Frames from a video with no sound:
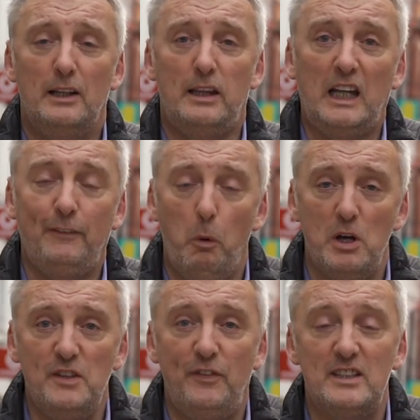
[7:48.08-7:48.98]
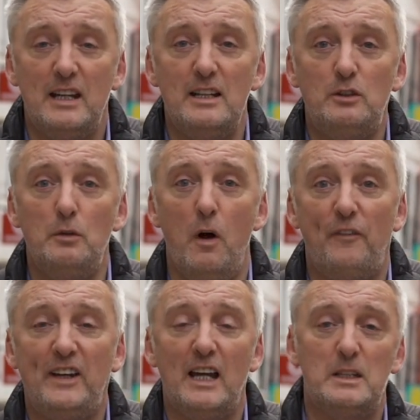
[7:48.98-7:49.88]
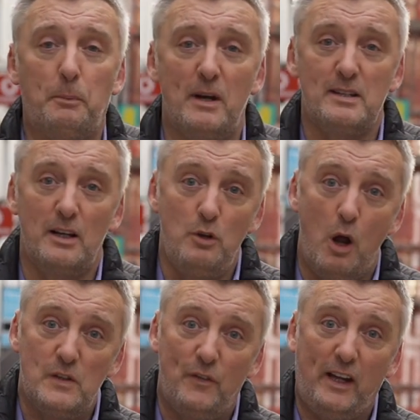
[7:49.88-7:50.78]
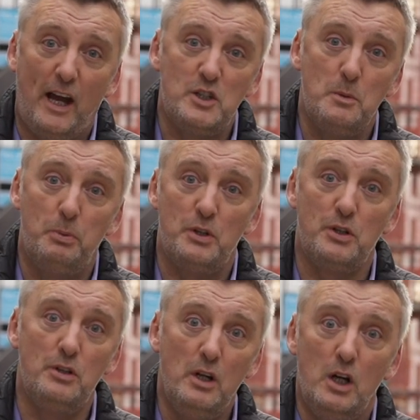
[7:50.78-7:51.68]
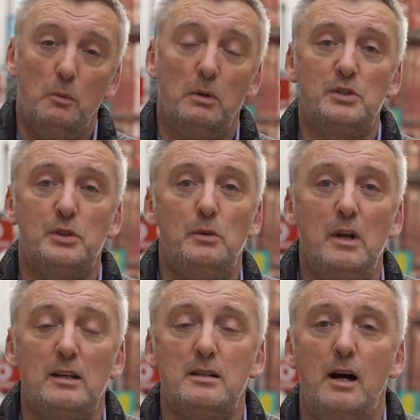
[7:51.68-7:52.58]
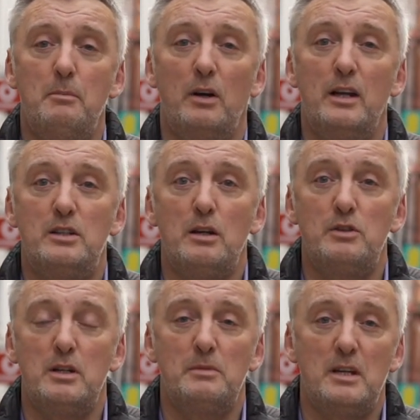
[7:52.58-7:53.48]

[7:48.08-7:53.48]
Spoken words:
Thank you for watching for today. Do not forget to press that notification button. We'll see you next time on HITIO Gym